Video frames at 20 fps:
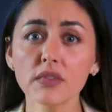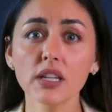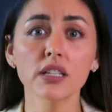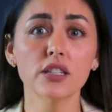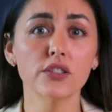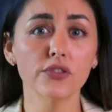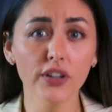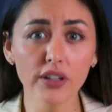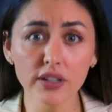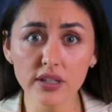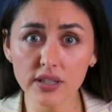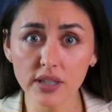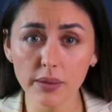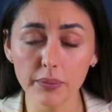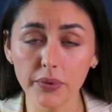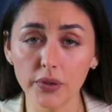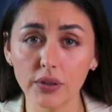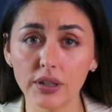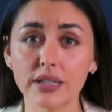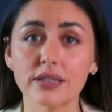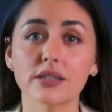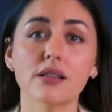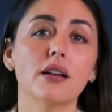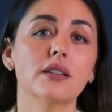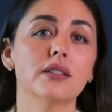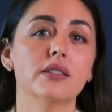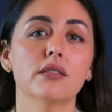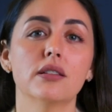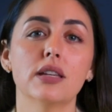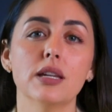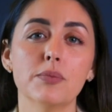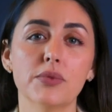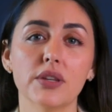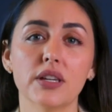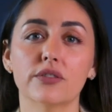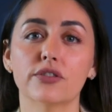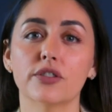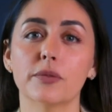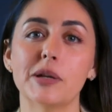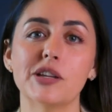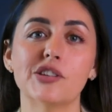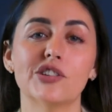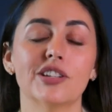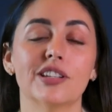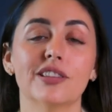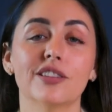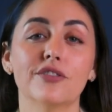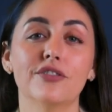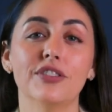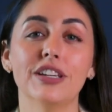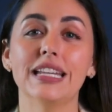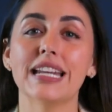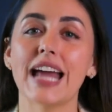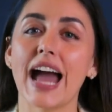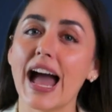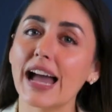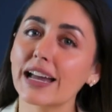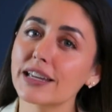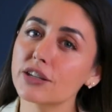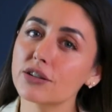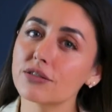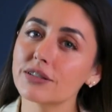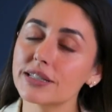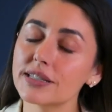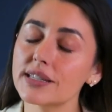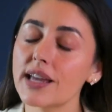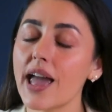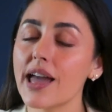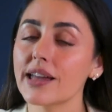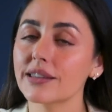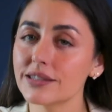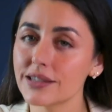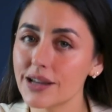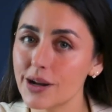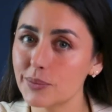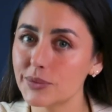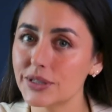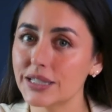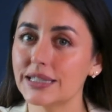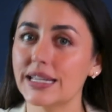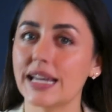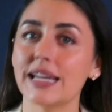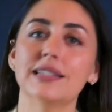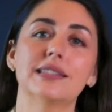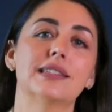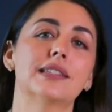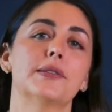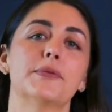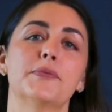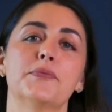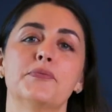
It's very simple as long as you keep the information in the feed accurate and up to date.